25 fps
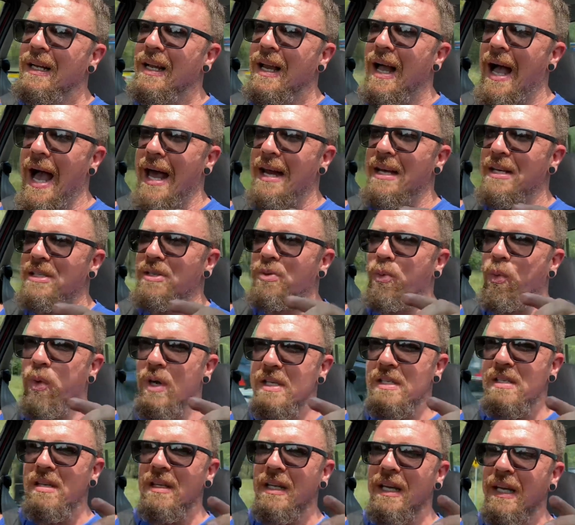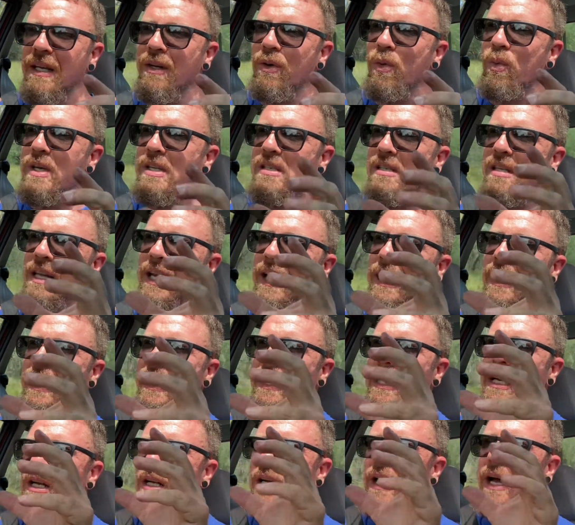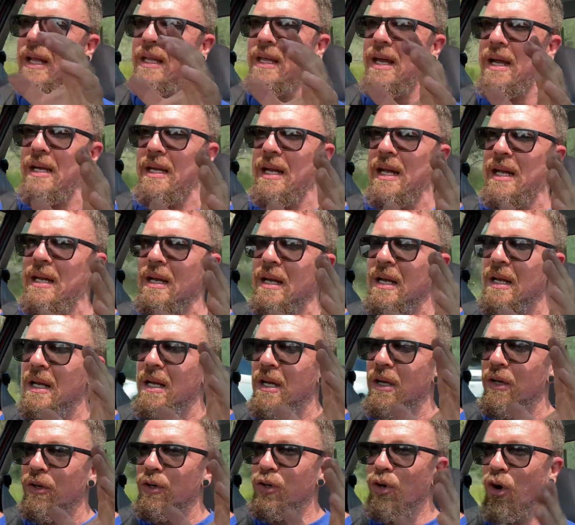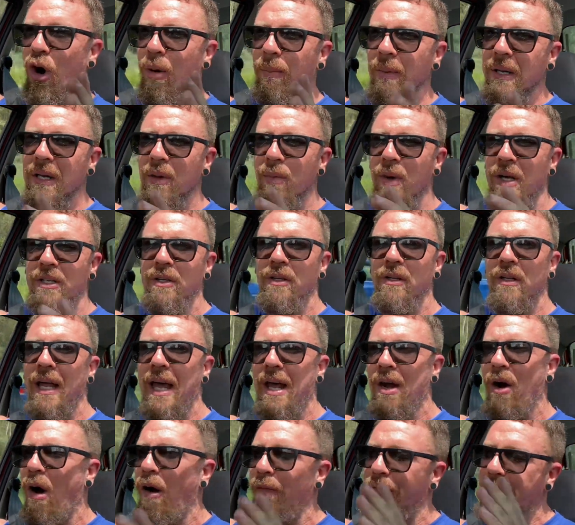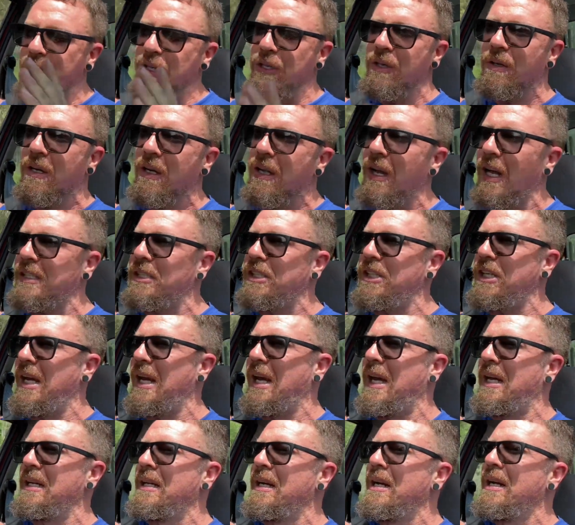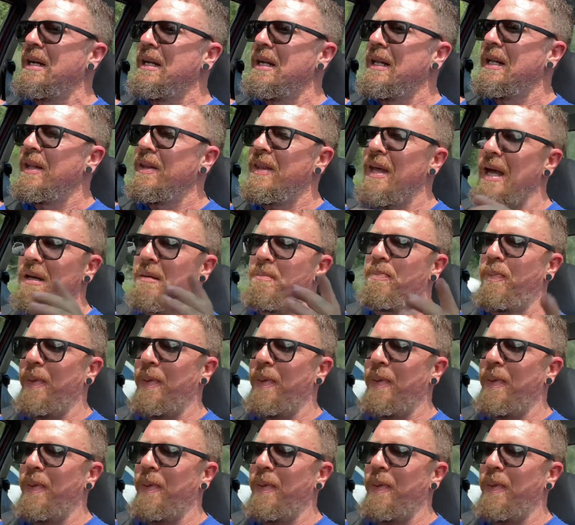and it's whistling and whistling, and then normally when you let off and you clutch in, there